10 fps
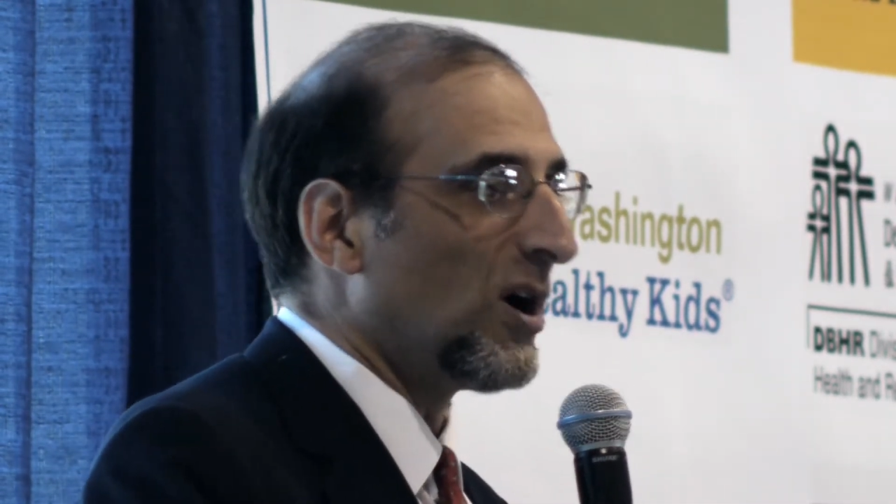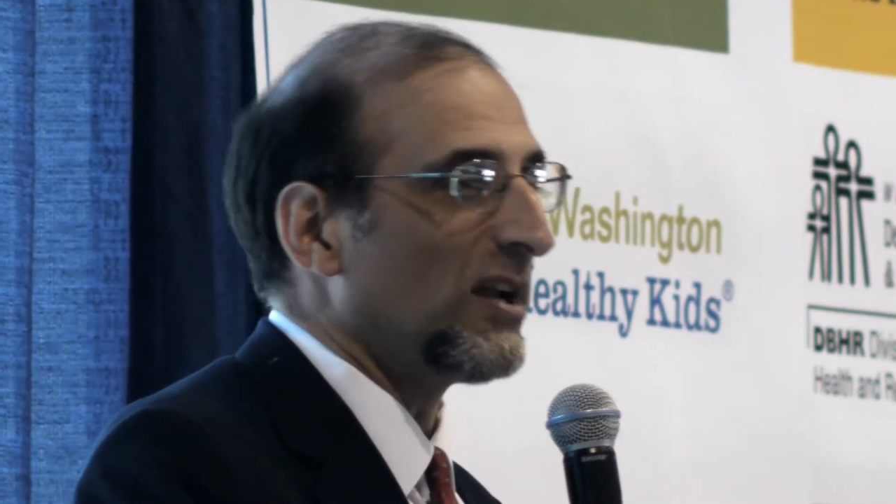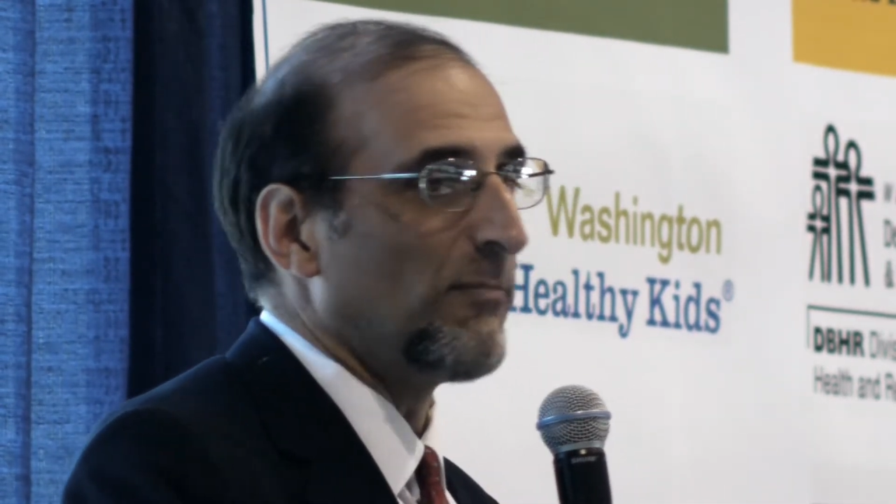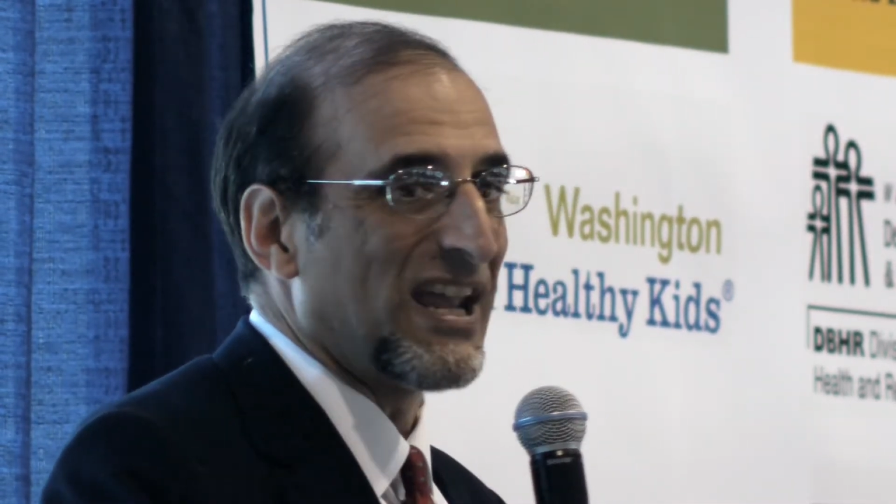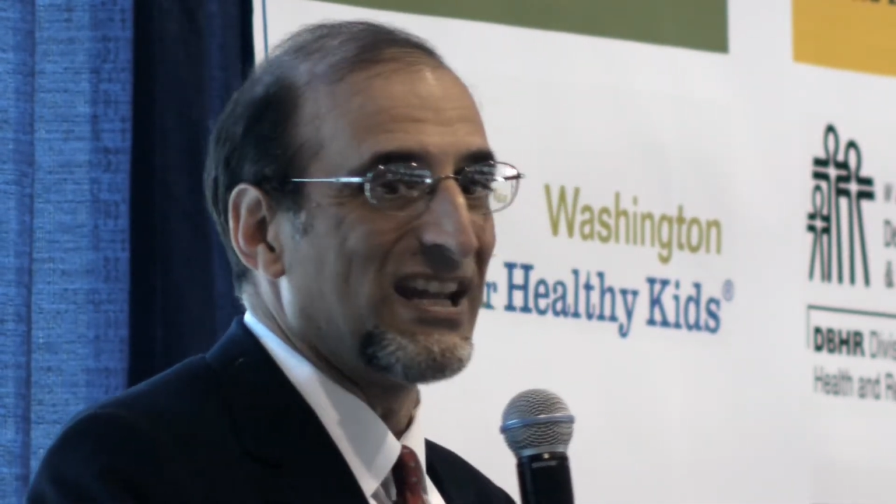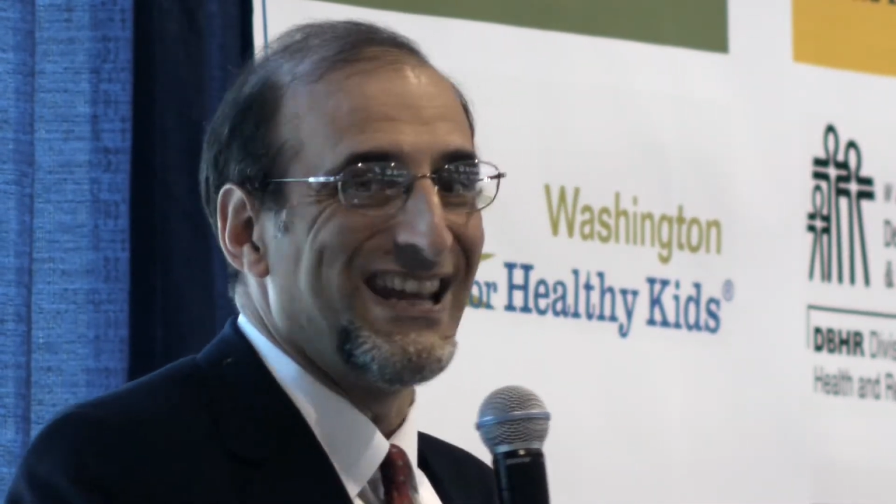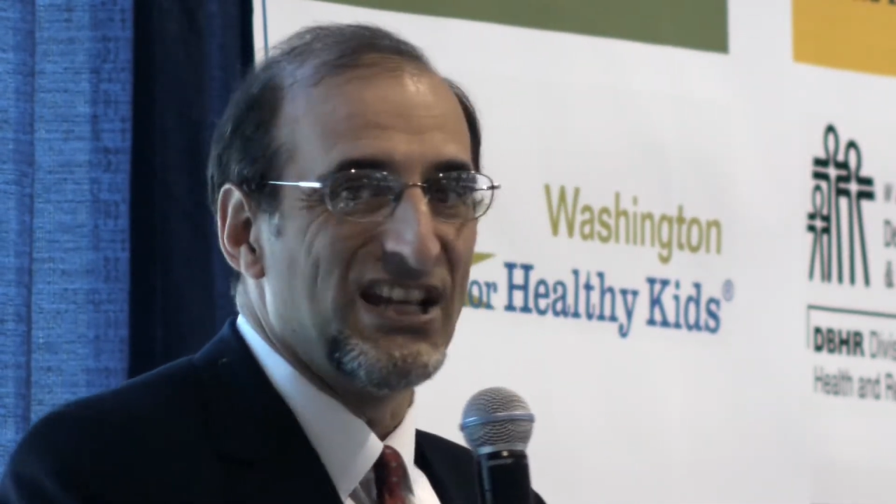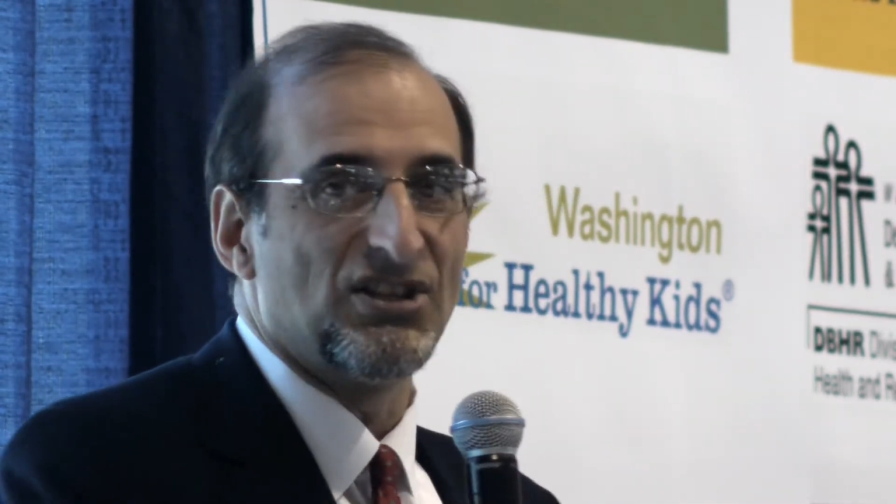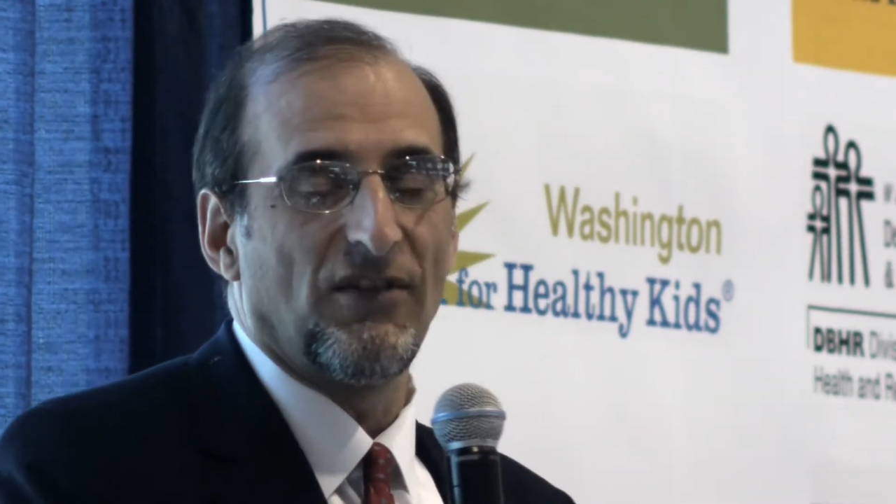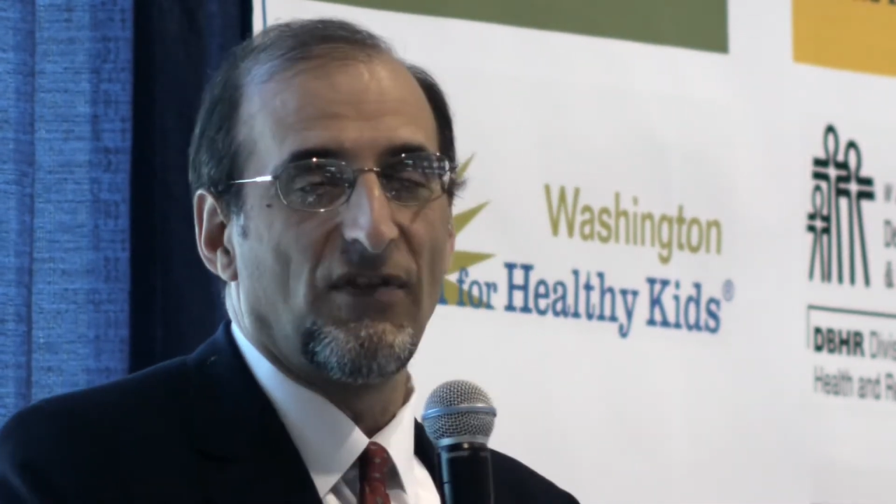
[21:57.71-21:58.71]
make it
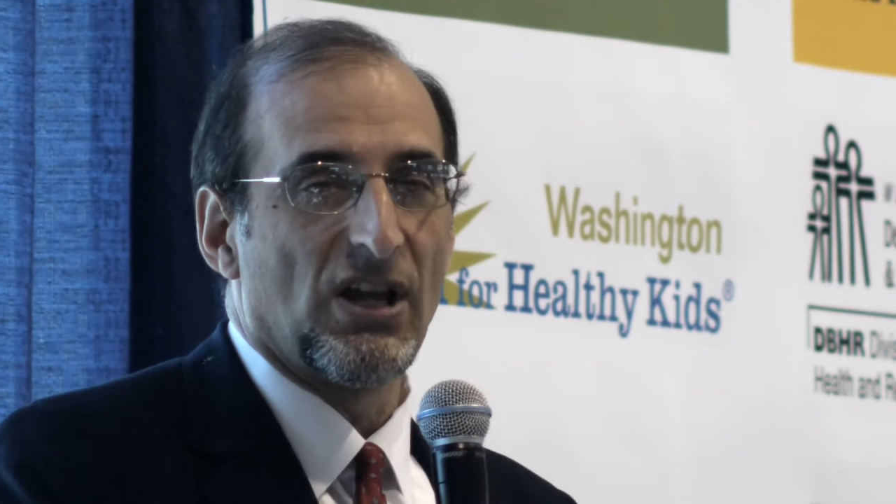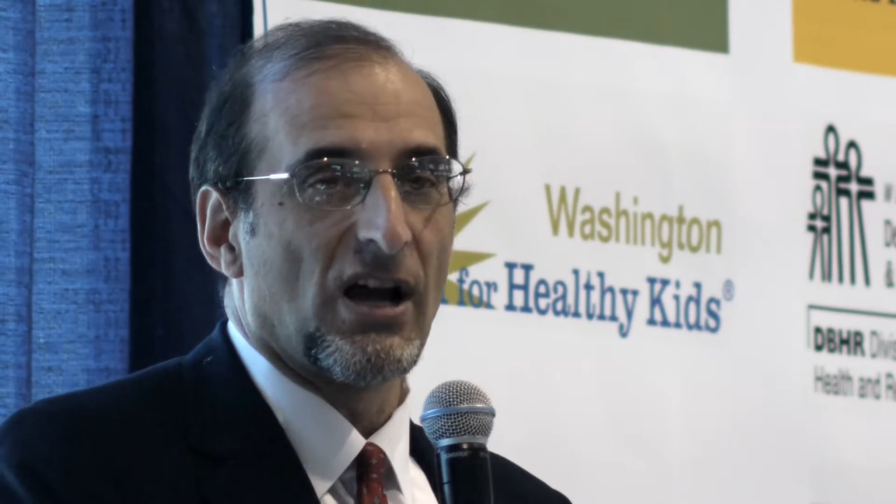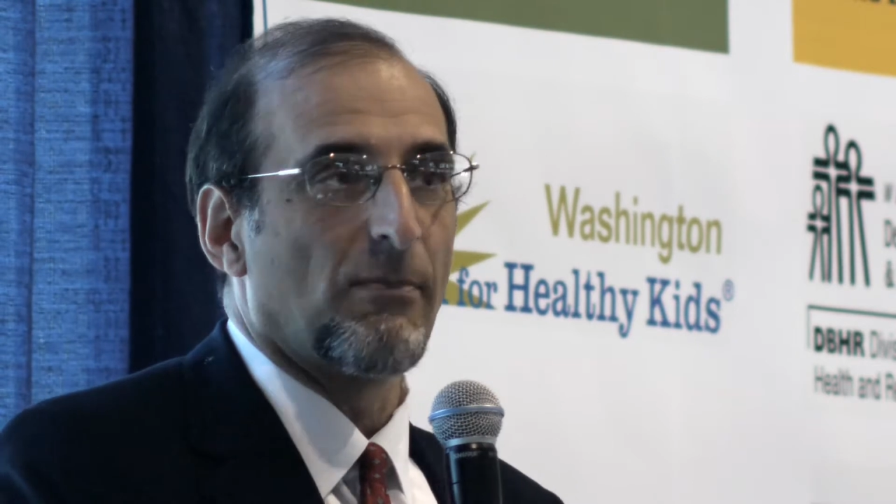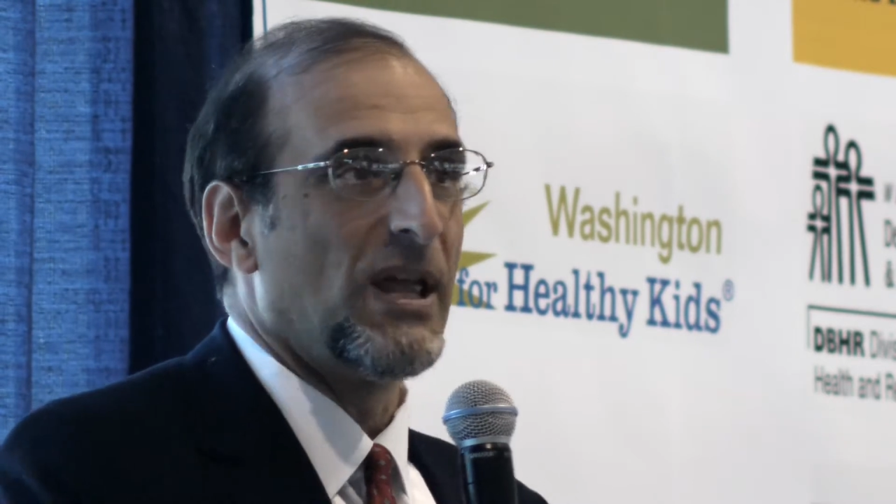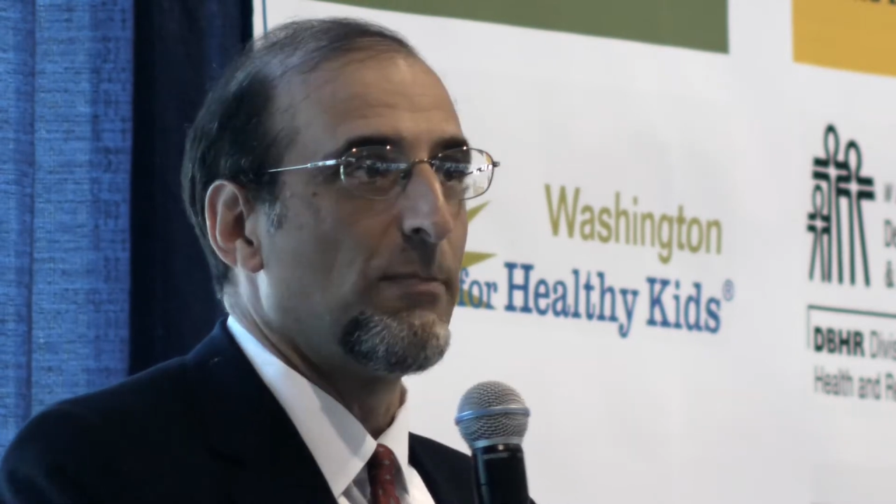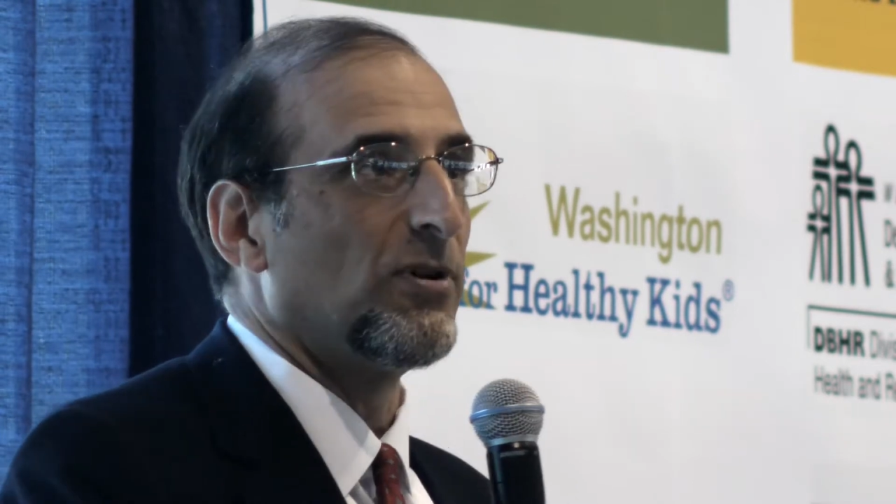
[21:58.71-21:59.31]
easy for young people